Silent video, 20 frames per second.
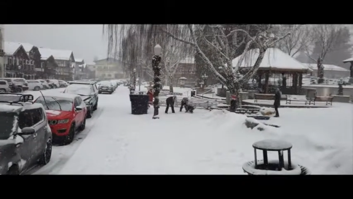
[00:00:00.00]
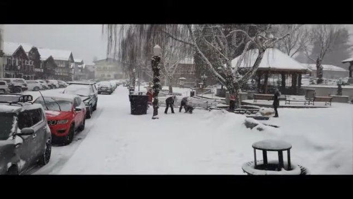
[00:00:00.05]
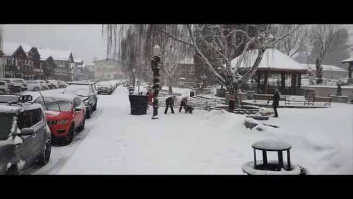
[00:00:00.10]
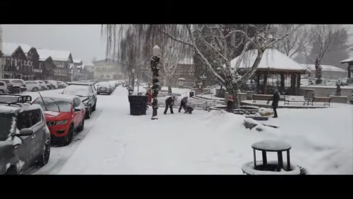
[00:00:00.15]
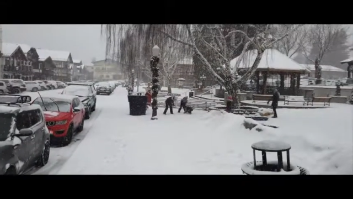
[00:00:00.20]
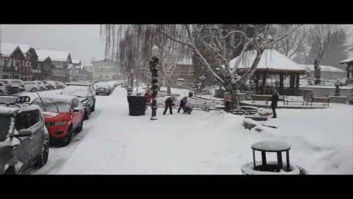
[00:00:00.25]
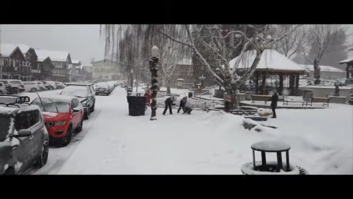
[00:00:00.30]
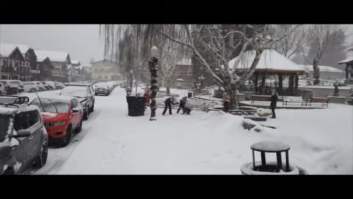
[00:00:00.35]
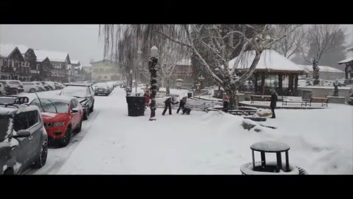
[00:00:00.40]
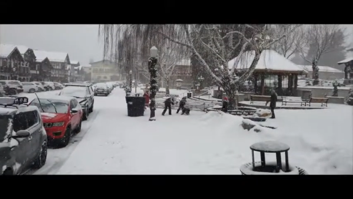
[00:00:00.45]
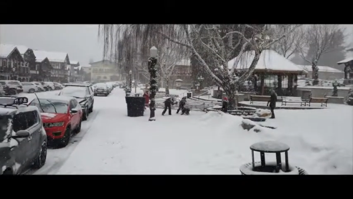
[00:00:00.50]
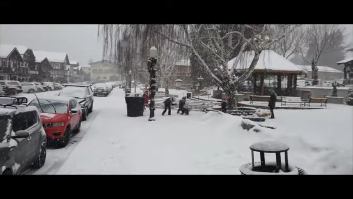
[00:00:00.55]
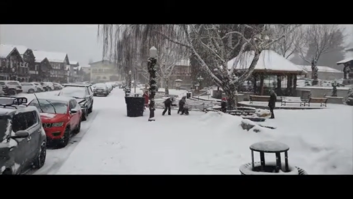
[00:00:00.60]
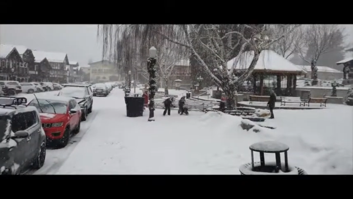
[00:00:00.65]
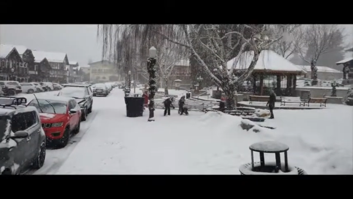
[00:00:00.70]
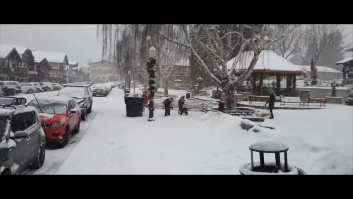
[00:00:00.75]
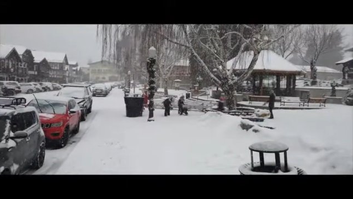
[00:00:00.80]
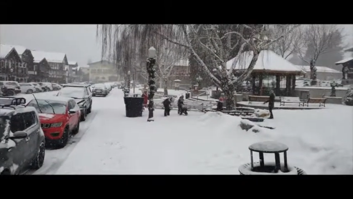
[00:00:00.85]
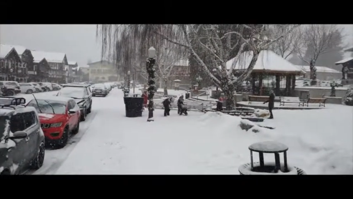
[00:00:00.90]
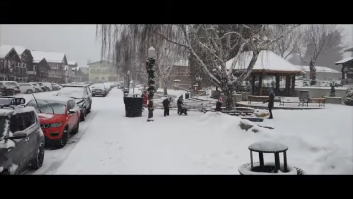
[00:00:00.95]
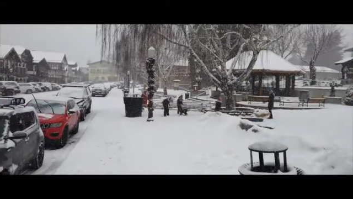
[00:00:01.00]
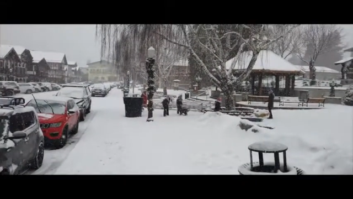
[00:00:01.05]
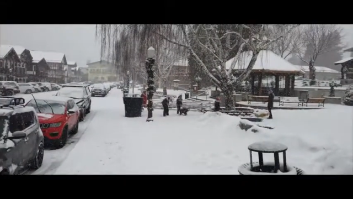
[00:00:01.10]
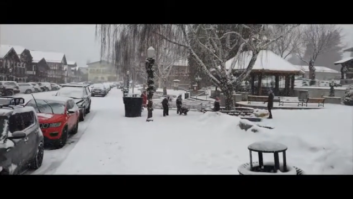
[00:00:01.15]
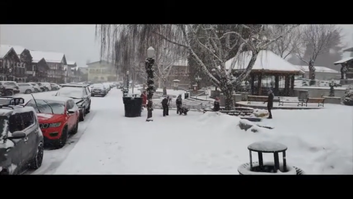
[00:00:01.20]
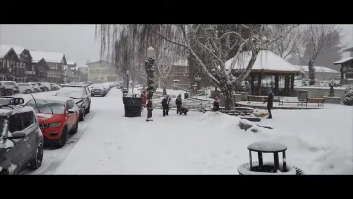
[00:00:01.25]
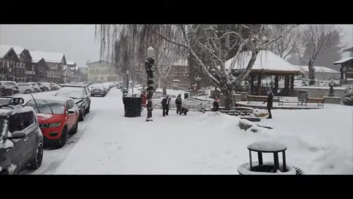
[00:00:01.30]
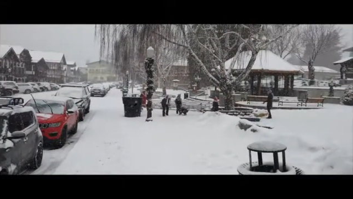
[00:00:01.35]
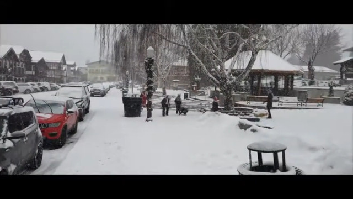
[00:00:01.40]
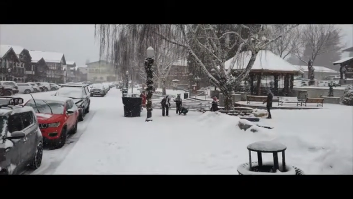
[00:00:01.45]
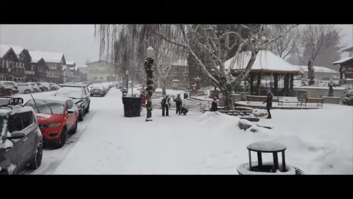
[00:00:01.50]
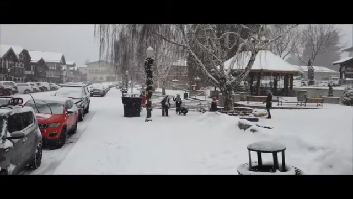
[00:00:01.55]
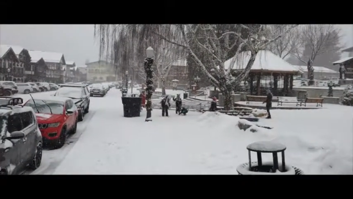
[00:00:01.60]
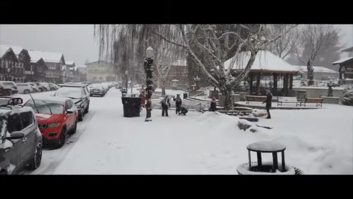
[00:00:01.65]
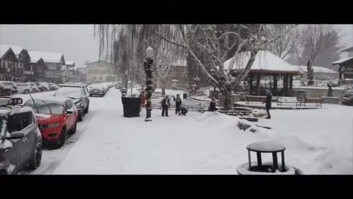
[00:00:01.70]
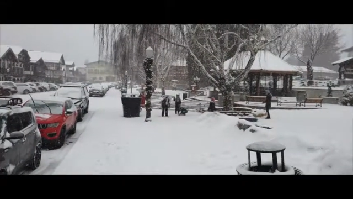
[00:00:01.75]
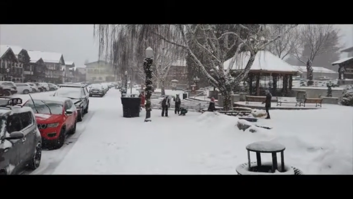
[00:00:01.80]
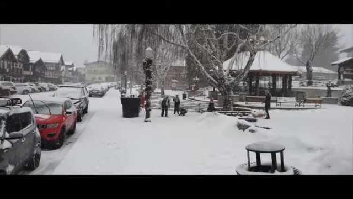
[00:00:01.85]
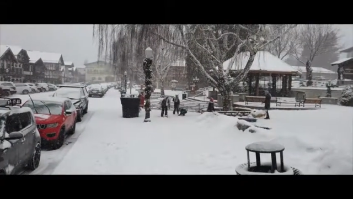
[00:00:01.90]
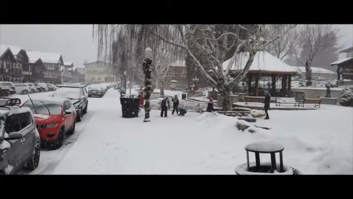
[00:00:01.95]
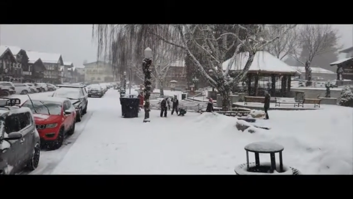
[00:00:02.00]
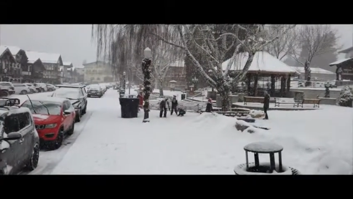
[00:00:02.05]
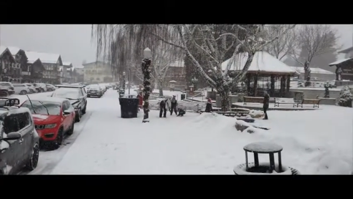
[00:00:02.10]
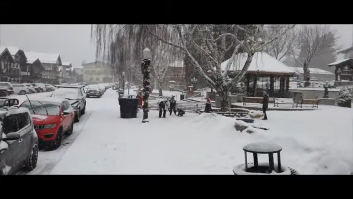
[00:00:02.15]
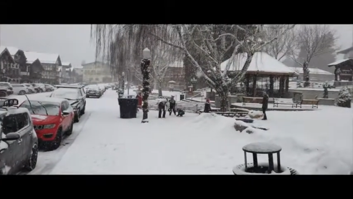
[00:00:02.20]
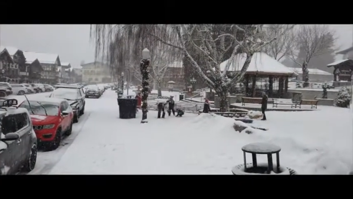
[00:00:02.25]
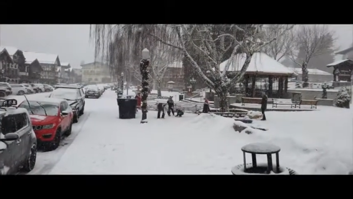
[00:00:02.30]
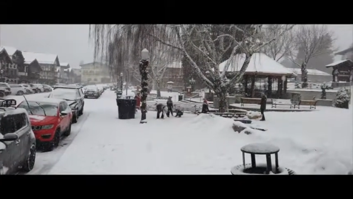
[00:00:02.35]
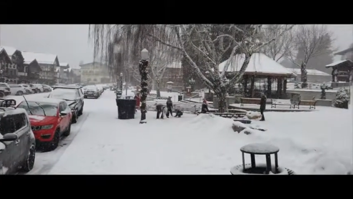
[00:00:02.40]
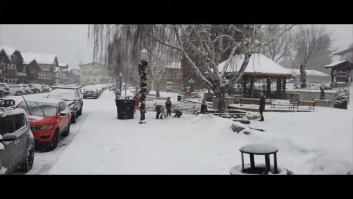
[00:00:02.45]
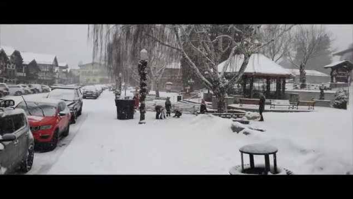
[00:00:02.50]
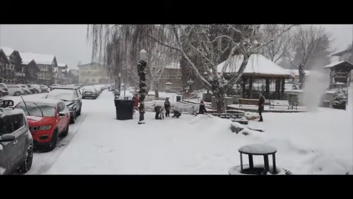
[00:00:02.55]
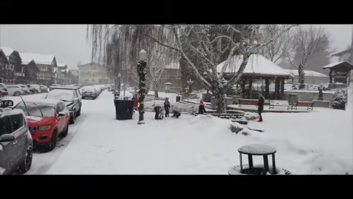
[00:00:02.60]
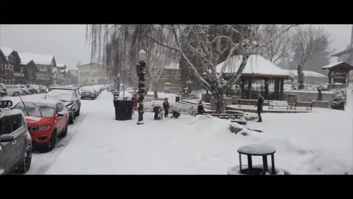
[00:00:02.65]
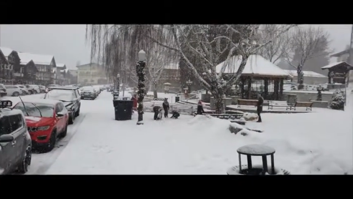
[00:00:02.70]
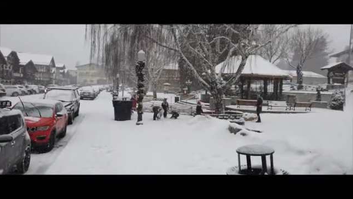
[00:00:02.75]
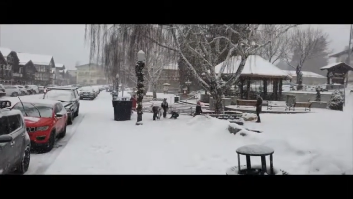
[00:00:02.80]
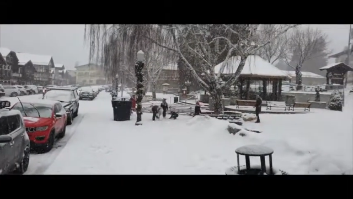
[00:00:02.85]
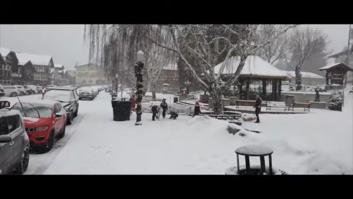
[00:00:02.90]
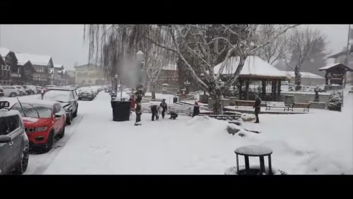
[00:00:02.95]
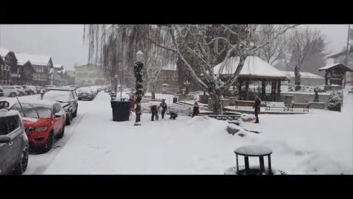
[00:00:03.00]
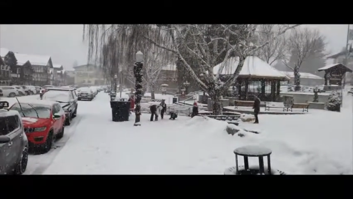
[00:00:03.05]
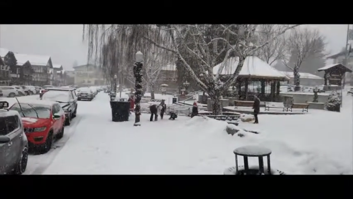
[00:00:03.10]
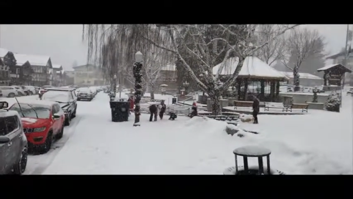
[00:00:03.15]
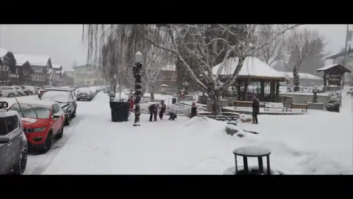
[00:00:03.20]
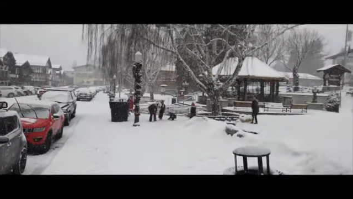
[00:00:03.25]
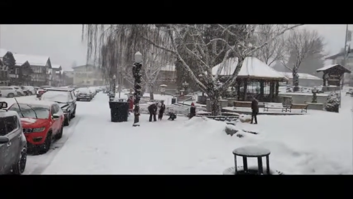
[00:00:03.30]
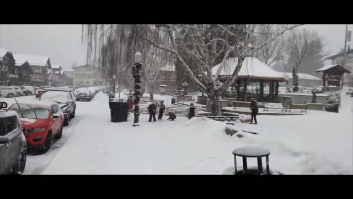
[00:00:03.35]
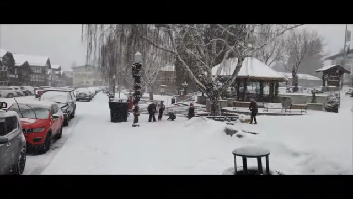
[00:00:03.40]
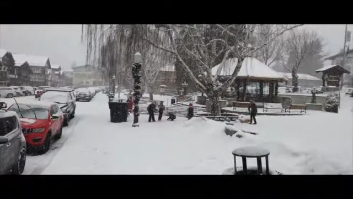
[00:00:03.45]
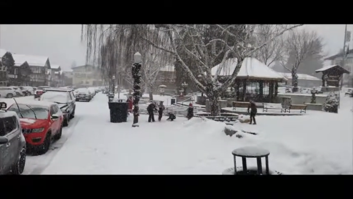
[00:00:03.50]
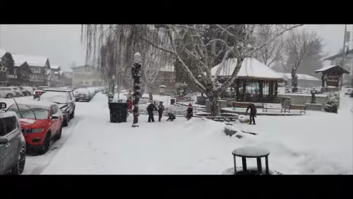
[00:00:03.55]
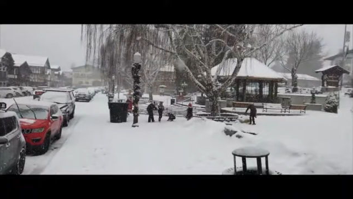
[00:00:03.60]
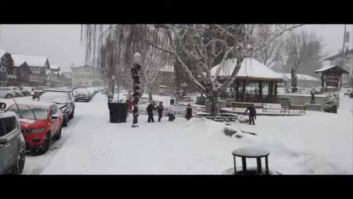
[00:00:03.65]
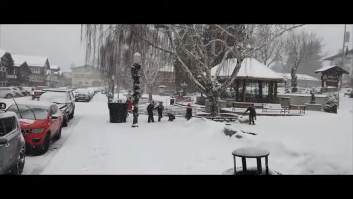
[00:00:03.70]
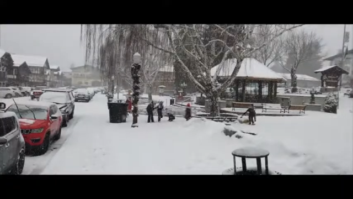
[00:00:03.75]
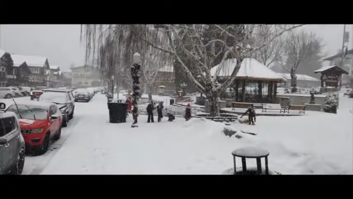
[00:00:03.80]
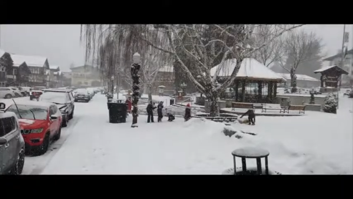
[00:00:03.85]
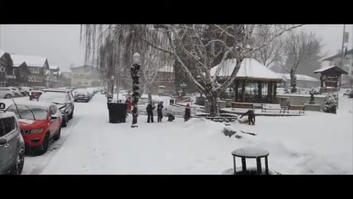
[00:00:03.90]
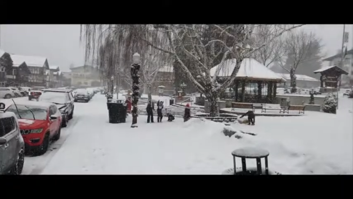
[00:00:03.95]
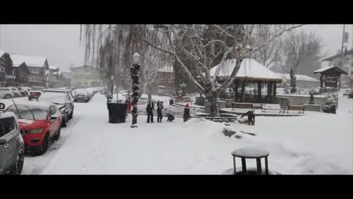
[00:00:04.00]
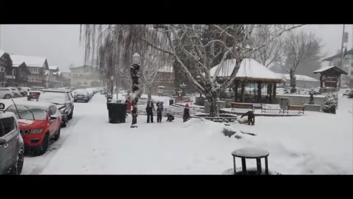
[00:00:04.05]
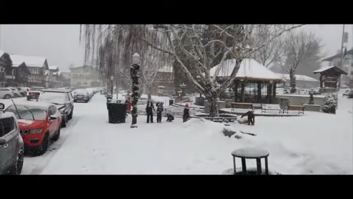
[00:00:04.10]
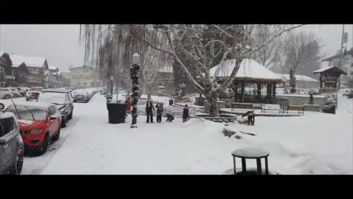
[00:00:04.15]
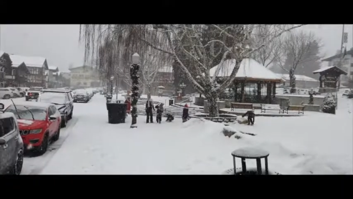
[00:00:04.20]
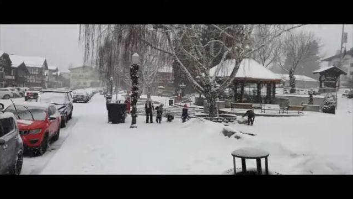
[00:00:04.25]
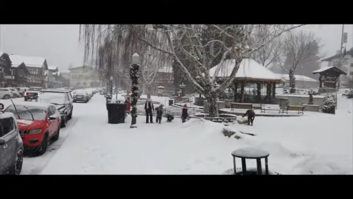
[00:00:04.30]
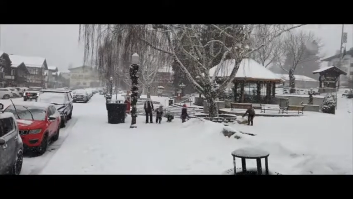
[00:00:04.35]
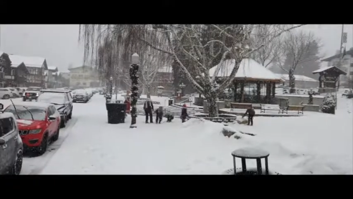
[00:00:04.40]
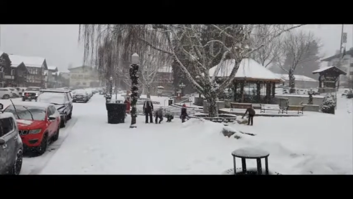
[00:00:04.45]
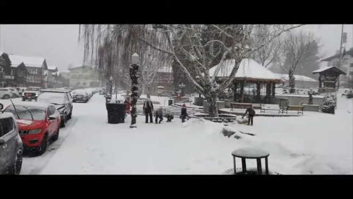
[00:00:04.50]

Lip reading: [unreadable: no face in view]